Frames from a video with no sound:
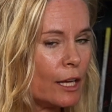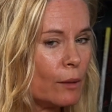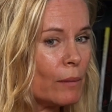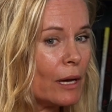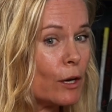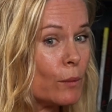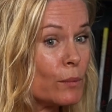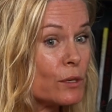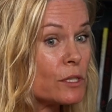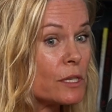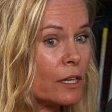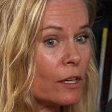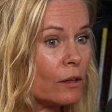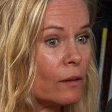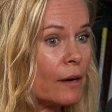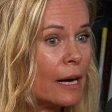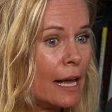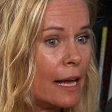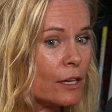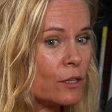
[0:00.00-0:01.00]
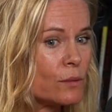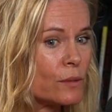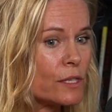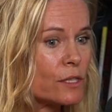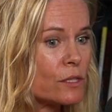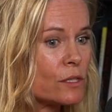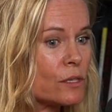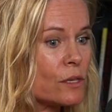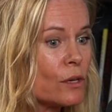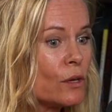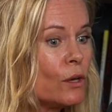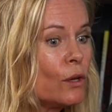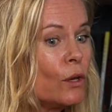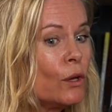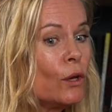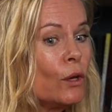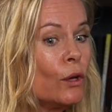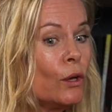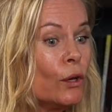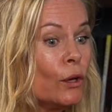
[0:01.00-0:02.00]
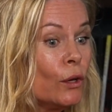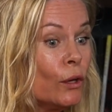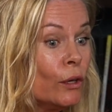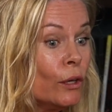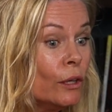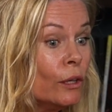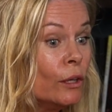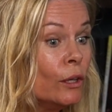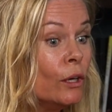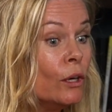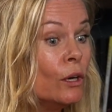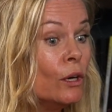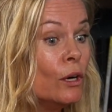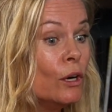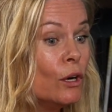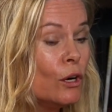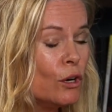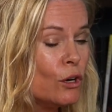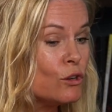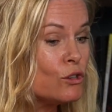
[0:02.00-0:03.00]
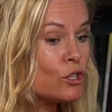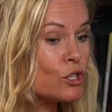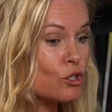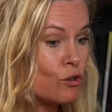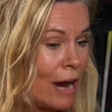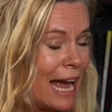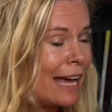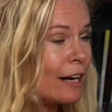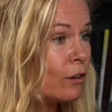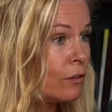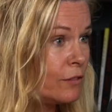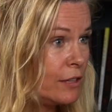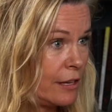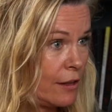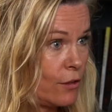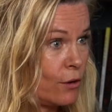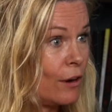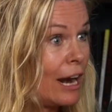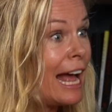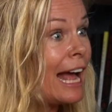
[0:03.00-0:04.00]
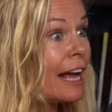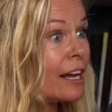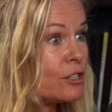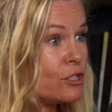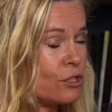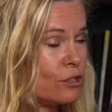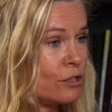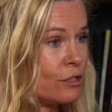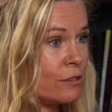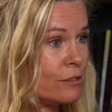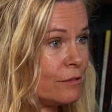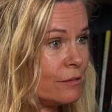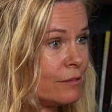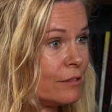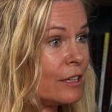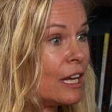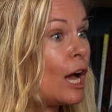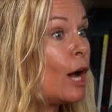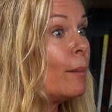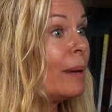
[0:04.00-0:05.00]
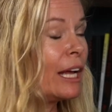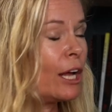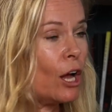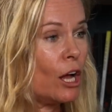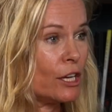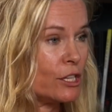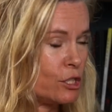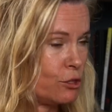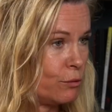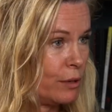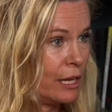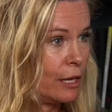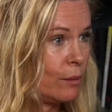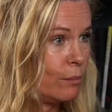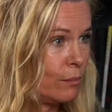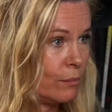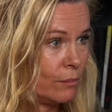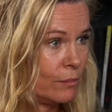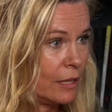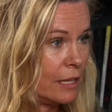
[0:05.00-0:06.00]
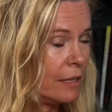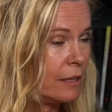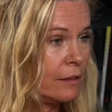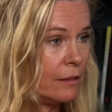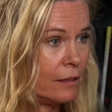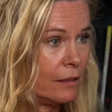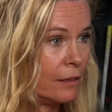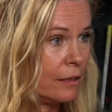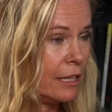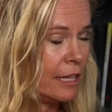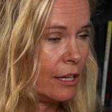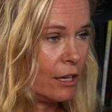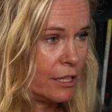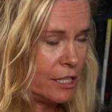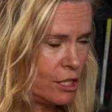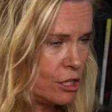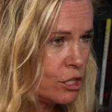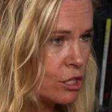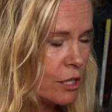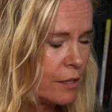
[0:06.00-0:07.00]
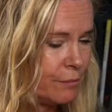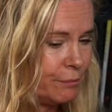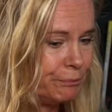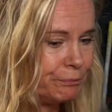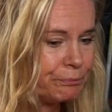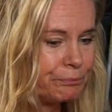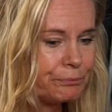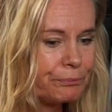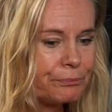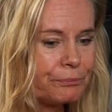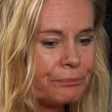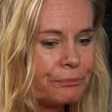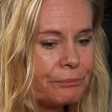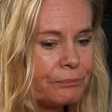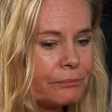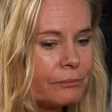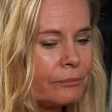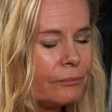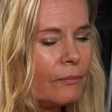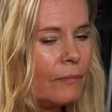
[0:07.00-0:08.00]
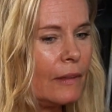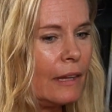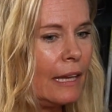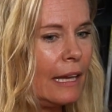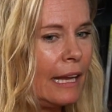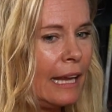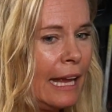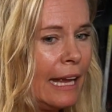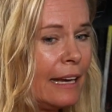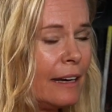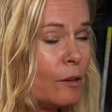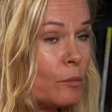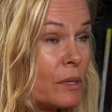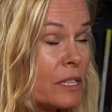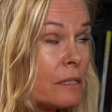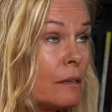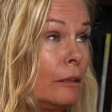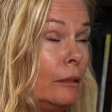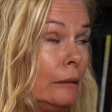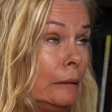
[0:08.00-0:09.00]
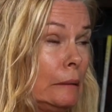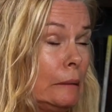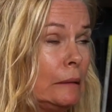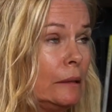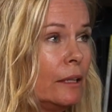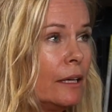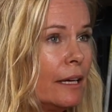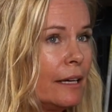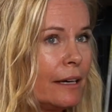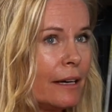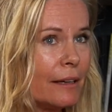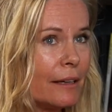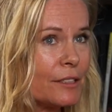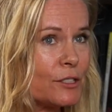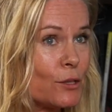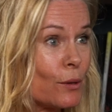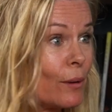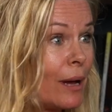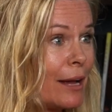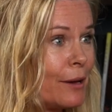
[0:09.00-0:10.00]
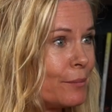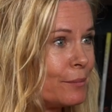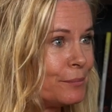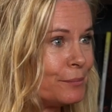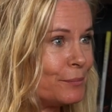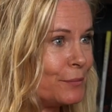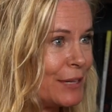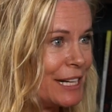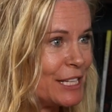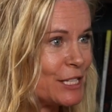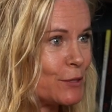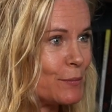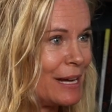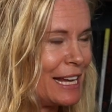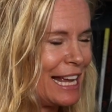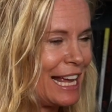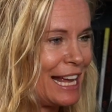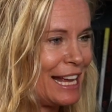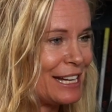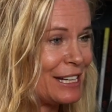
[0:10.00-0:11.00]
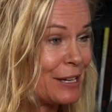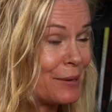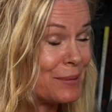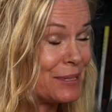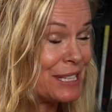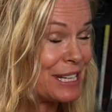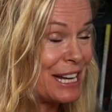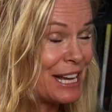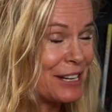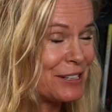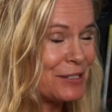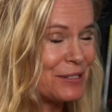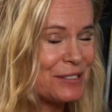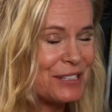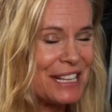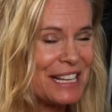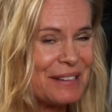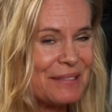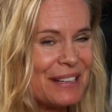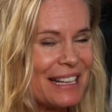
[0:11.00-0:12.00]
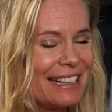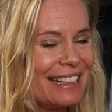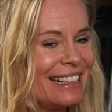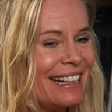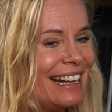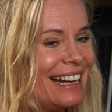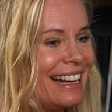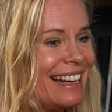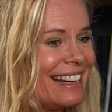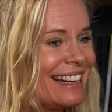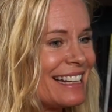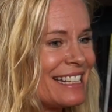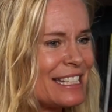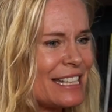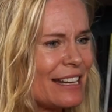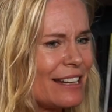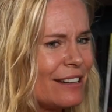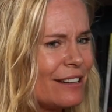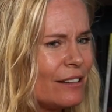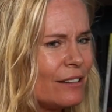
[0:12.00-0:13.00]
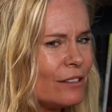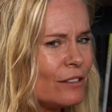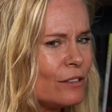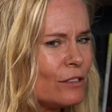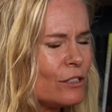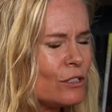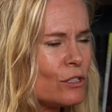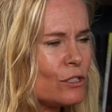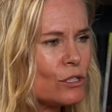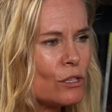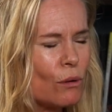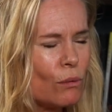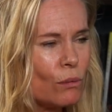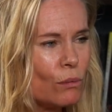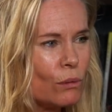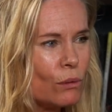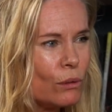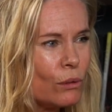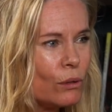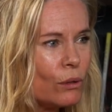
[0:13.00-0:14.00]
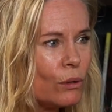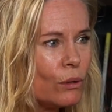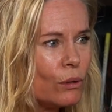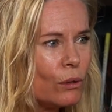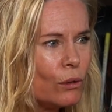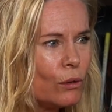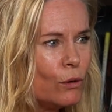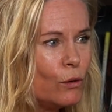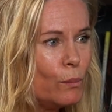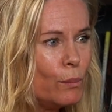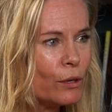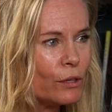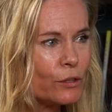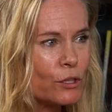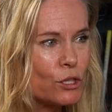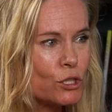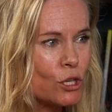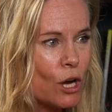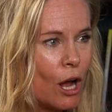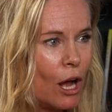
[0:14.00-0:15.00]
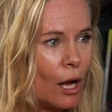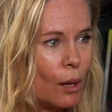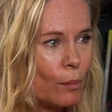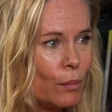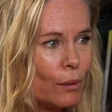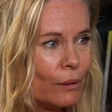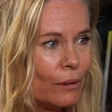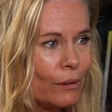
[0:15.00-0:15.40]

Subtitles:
about a particular actress who straddled the other actor coming on to him in the audition. And everybody said, oh. And so I raised my hand. I was an actor then. And I said, so who booked the job?